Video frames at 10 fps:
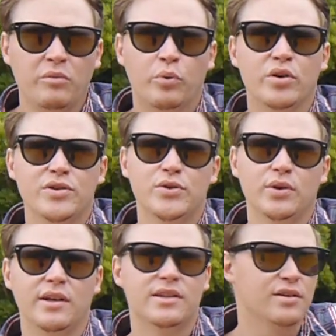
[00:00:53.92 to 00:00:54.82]
1.2
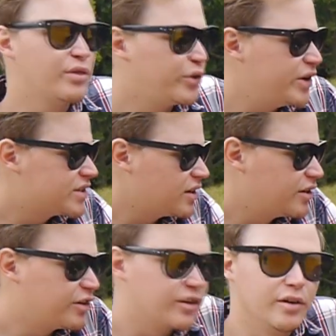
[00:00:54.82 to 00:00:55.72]
litre
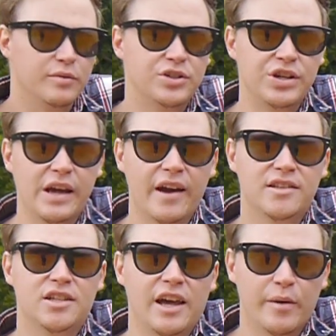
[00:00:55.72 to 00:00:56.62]
3-cylinder
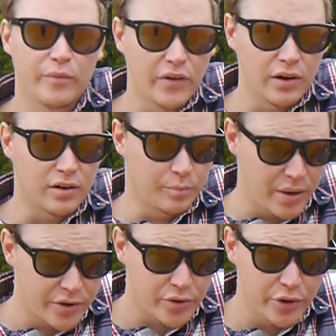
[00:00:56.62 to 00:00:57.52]
G80M Falcon
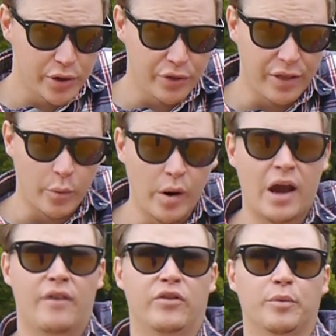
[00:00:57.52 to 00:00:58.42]
petrol unit that we
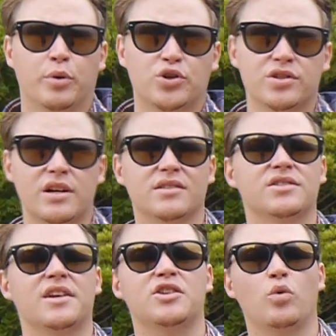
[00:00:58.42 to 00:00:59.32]
have here pushes out
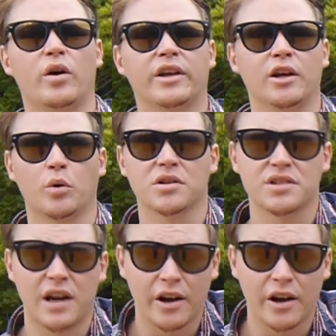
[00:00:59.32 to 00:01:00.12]
61 kilowatts and